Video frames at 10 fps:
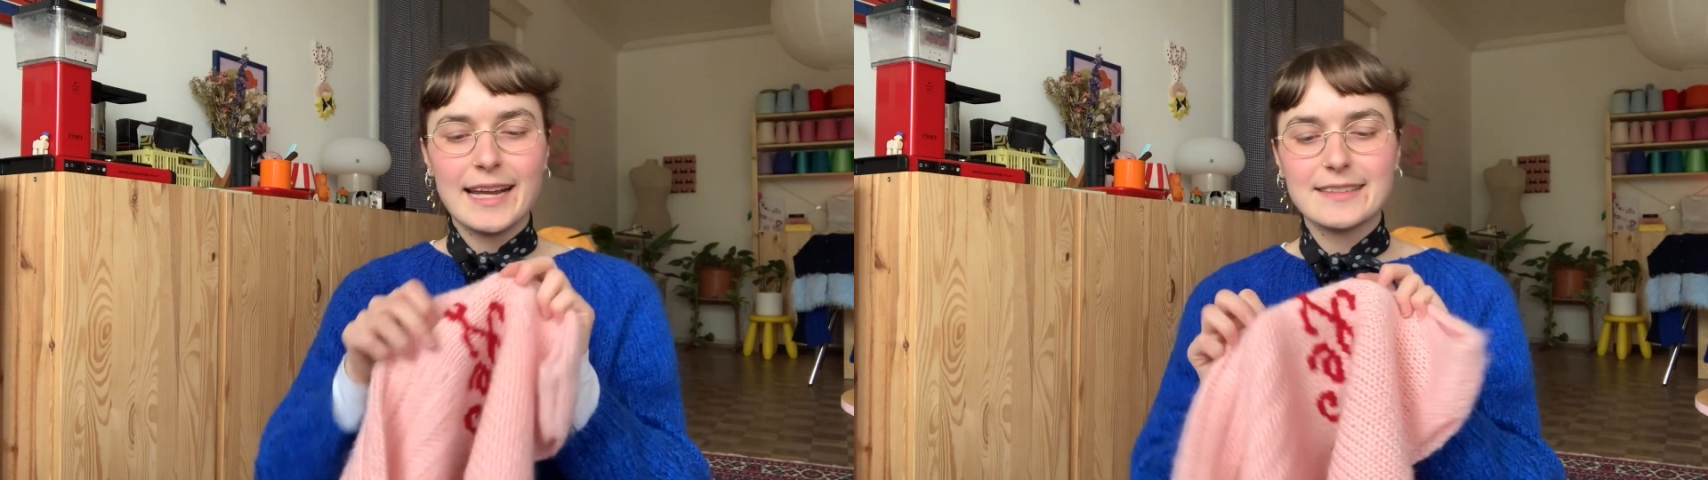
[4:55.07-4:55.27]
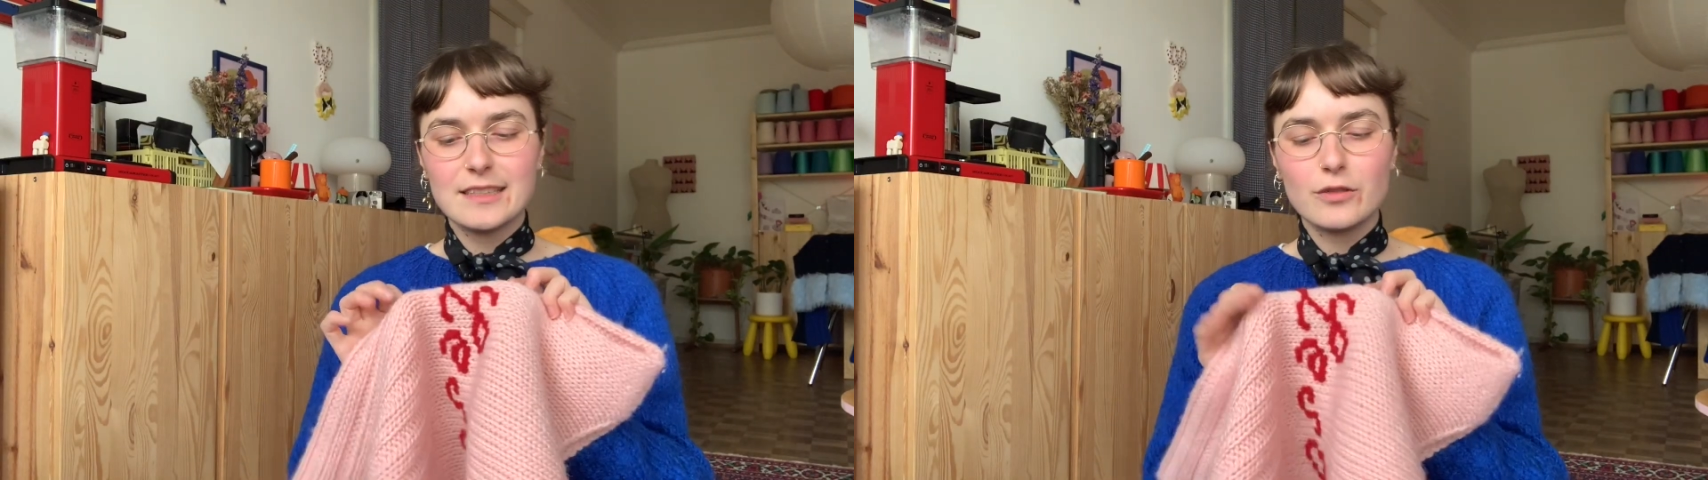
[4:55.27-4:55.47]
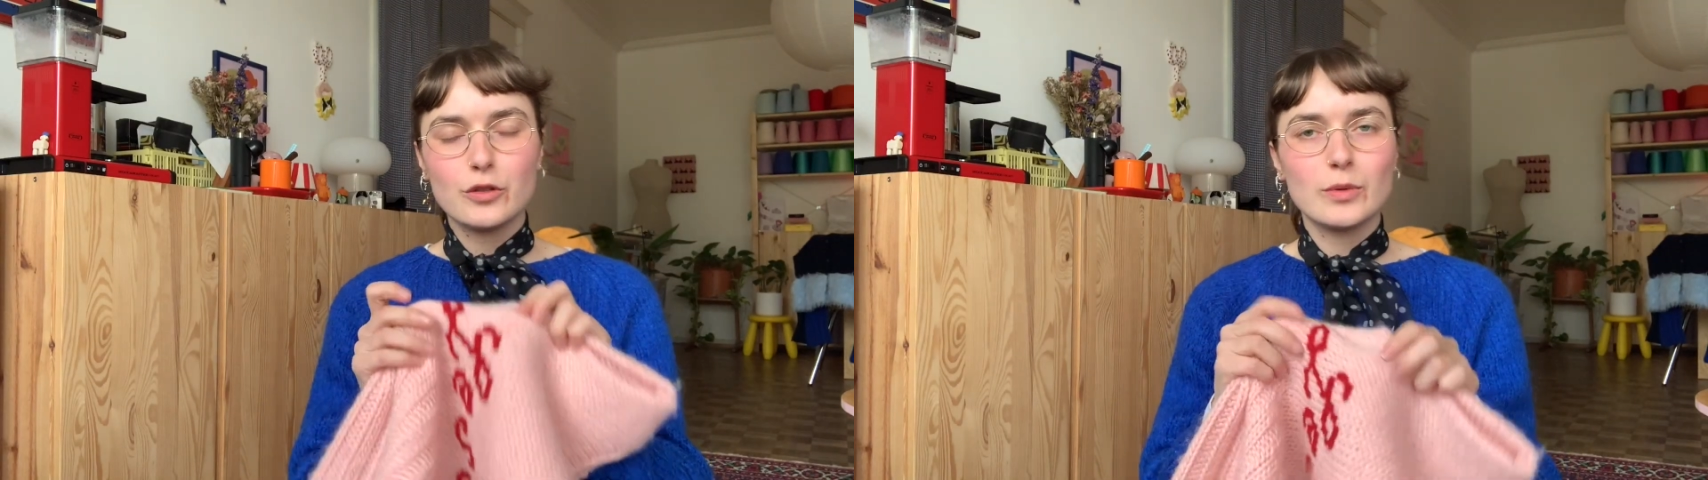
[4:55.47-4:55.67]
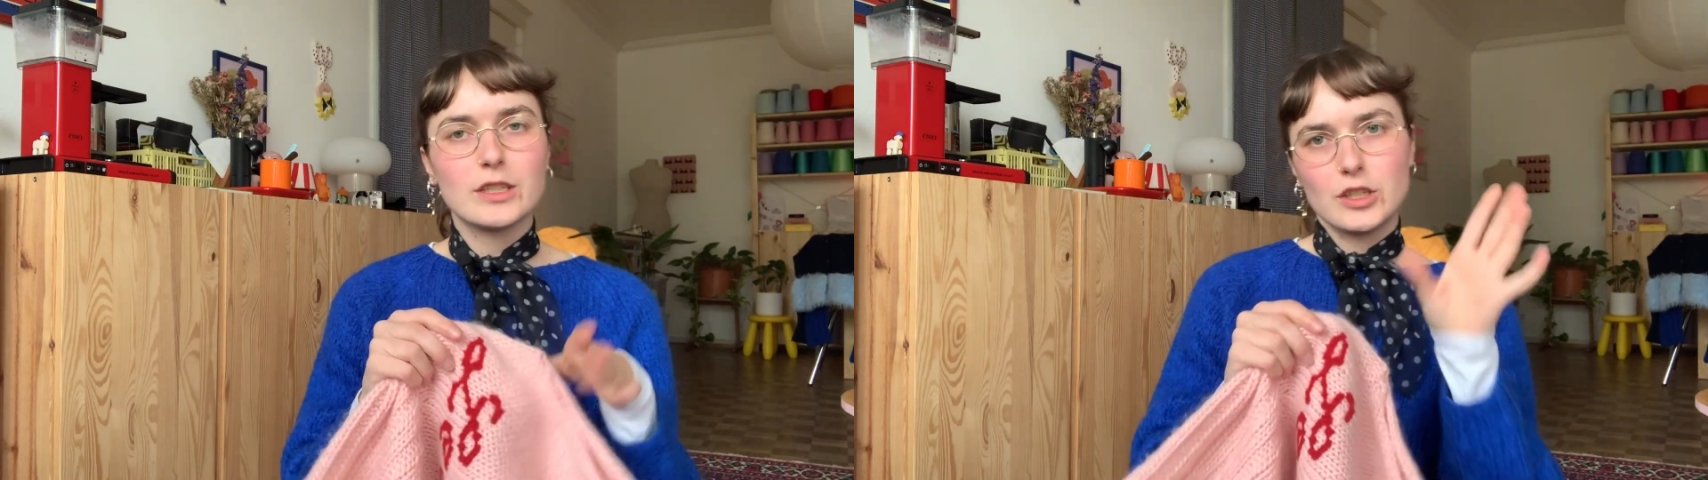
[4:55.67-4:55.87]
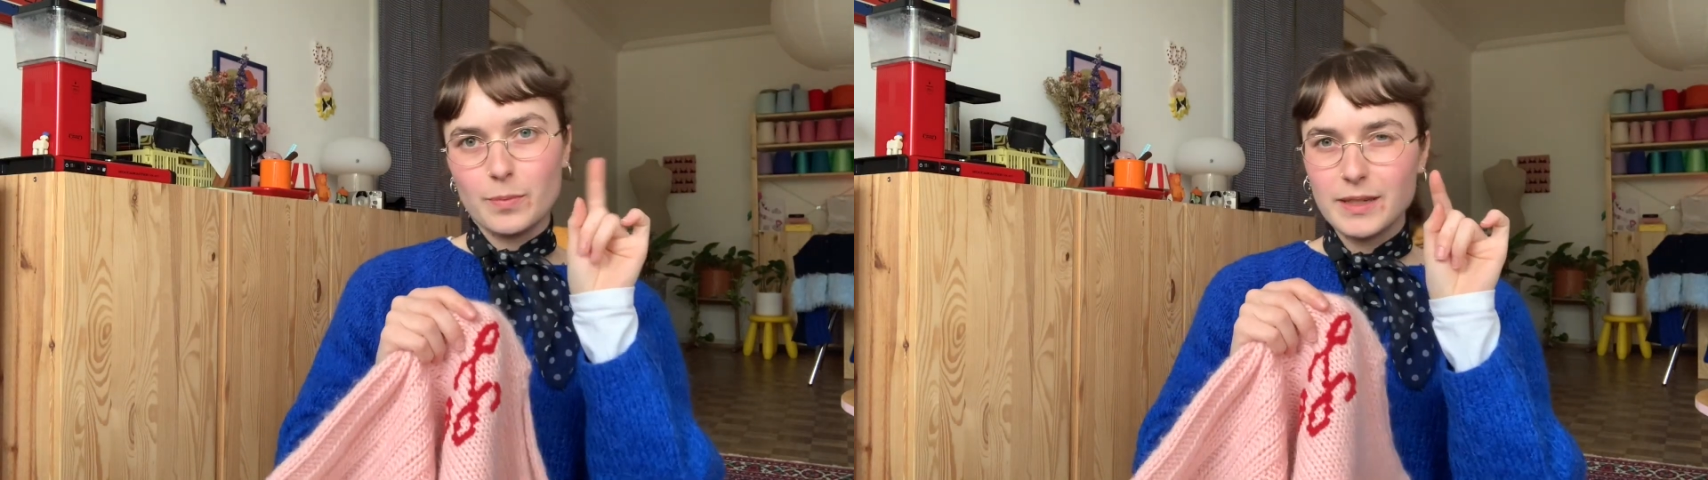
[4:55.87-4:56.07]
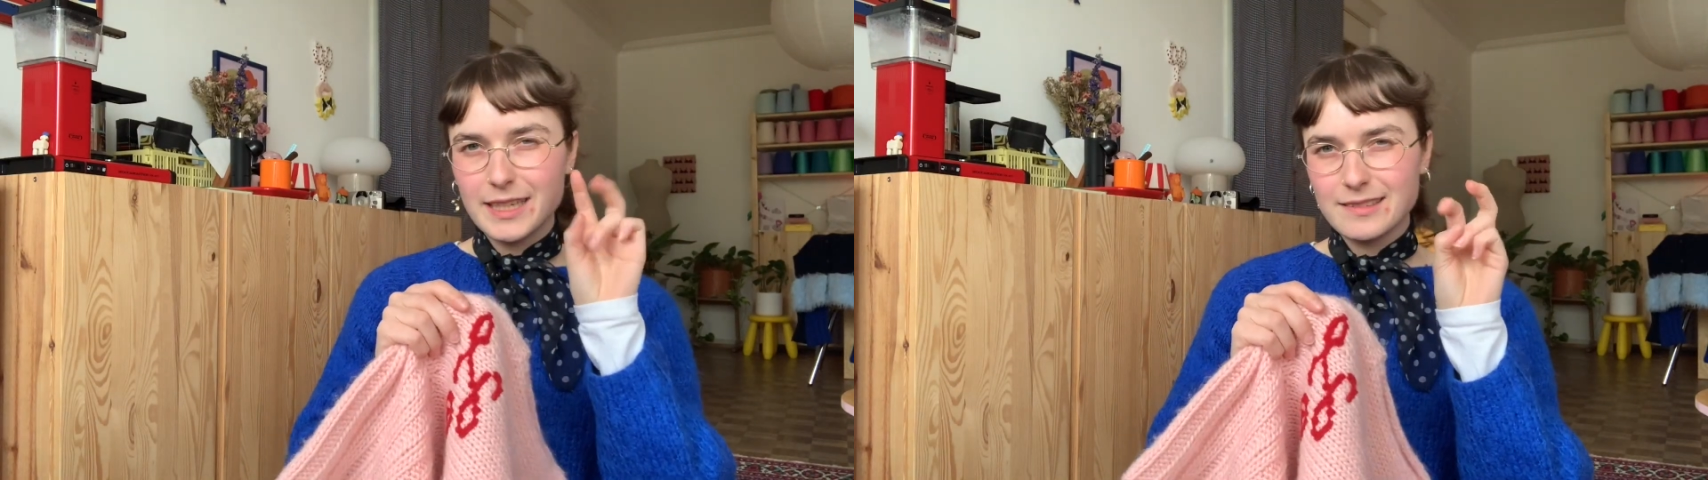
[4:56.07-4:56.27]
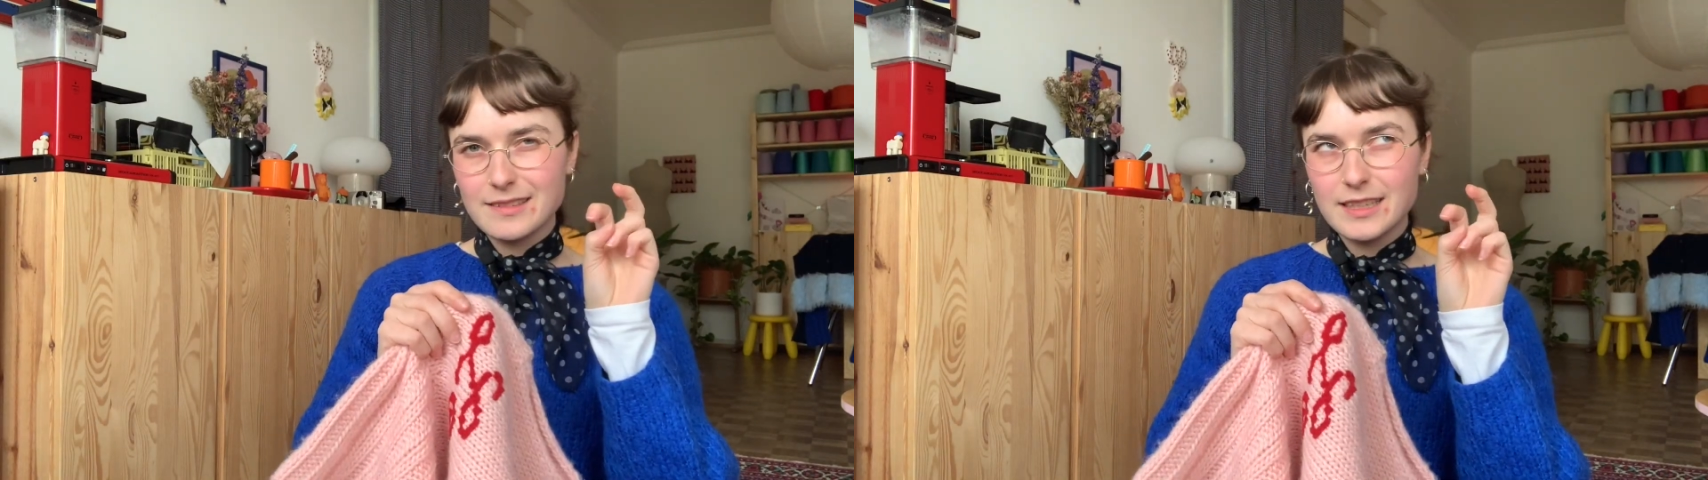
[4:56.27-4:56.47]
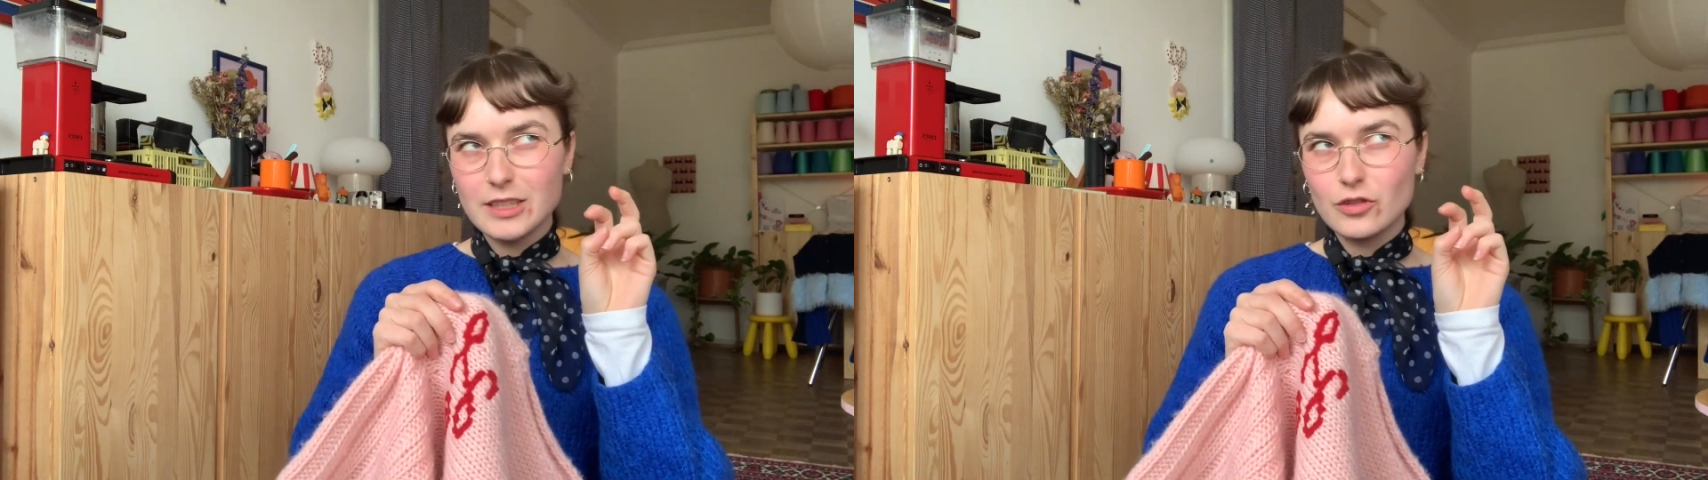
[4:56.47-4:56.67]
instead of doing the duplicate
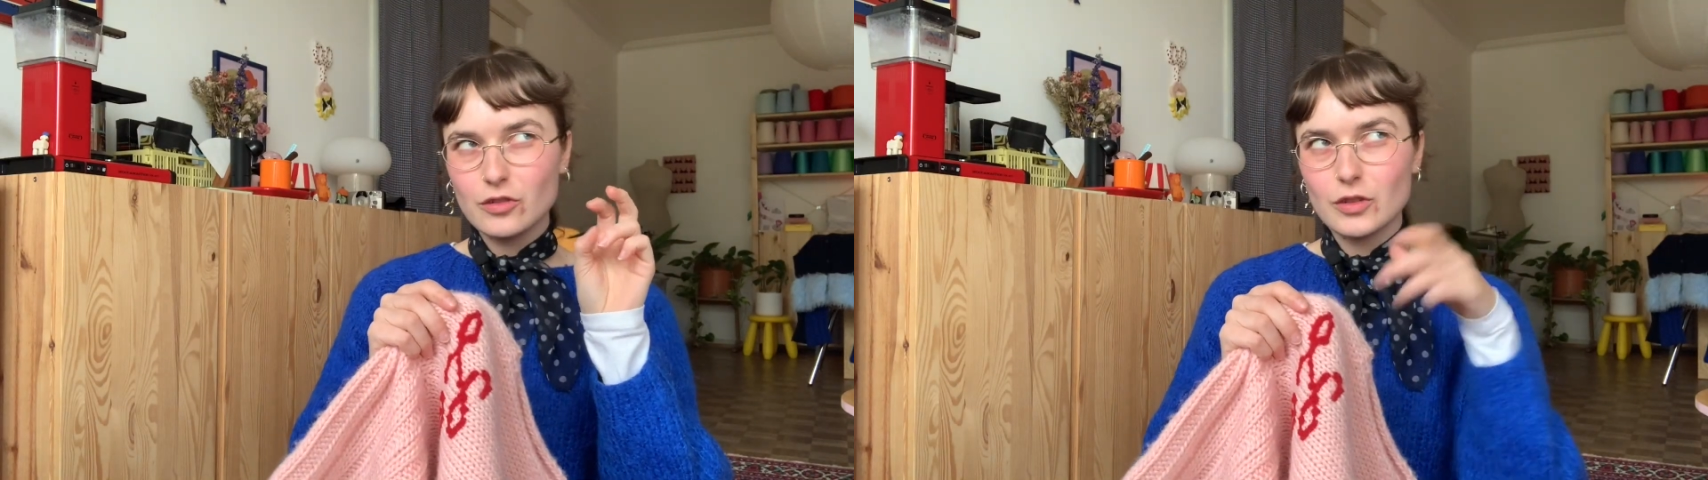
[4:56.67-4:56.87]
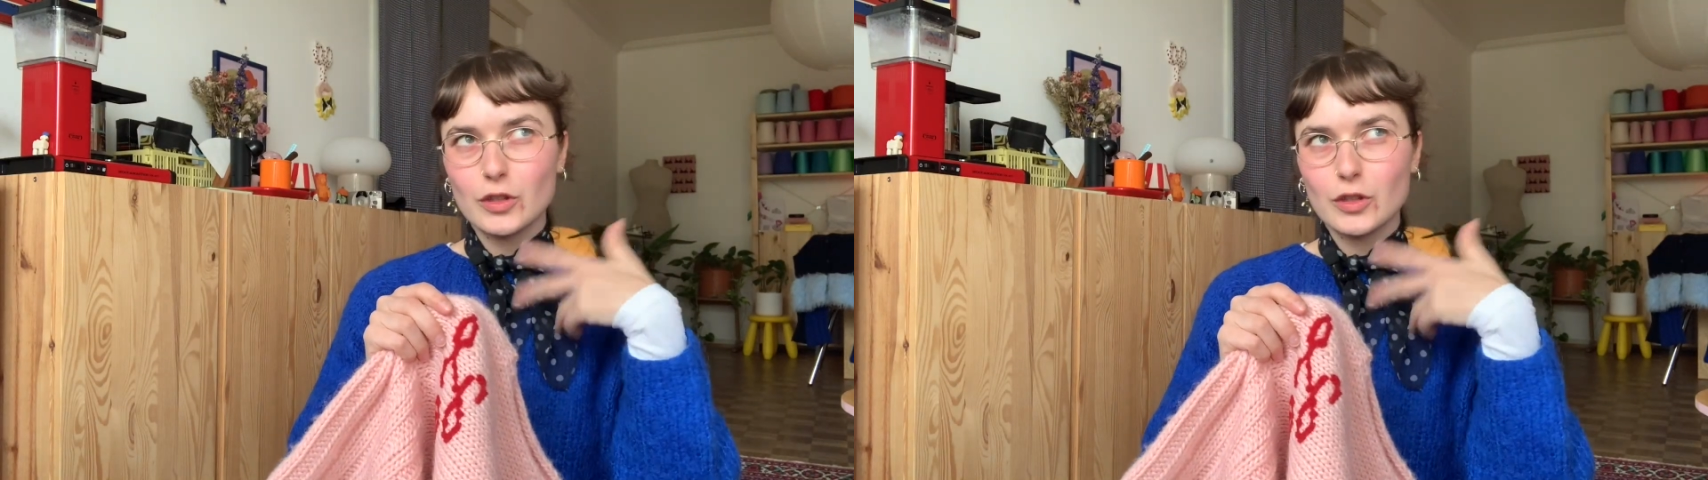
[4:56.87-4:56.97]
stitch,